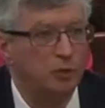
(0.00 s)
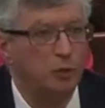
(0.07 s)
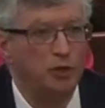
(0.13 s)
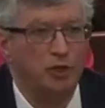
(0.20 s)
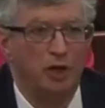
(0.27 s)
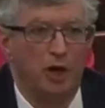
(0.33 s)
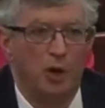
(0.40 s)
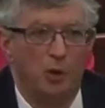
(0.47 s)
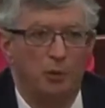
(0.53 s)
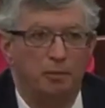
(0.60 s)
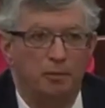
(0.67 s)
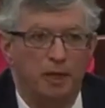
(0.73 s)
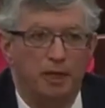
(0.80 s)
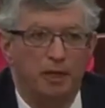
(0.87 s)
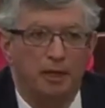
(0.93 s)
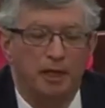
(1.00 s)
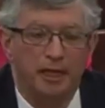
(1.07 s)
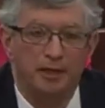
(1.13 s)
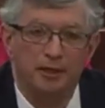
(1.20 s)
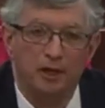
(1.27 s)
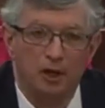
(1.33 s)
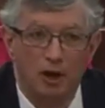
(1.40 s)
were known,
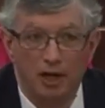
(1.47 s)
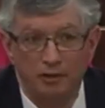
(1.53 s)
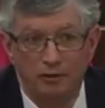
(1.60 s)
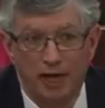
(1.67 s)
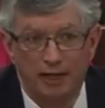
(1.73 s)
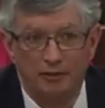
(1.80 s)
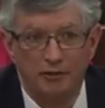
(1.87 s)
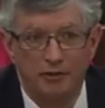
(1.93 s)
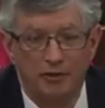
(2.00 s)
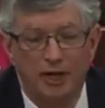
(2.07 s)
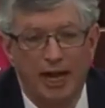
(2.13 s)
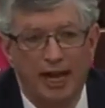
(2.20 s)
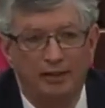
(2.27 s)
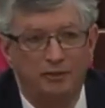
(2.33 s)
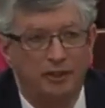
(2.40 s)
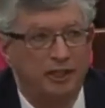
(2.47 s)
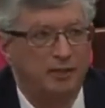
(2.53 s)
and the contractors could actually